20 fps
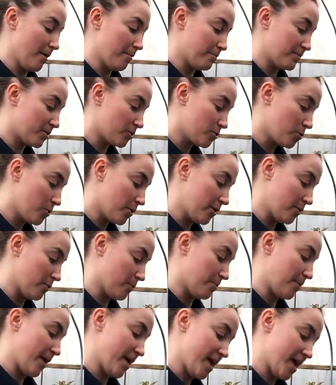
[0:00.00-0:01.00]

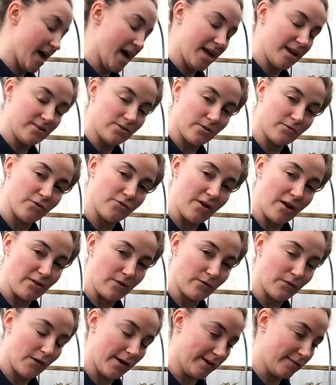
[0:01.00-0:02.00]
soil pH of around
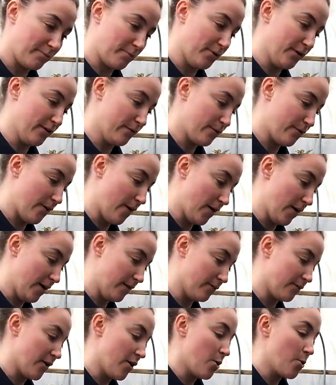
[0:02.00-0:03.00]
a
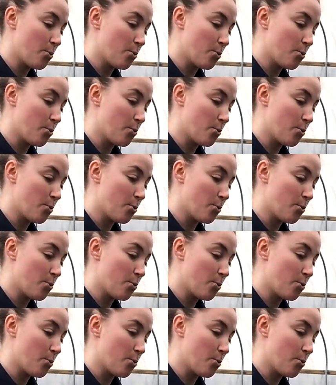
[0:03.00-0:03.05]
5.5,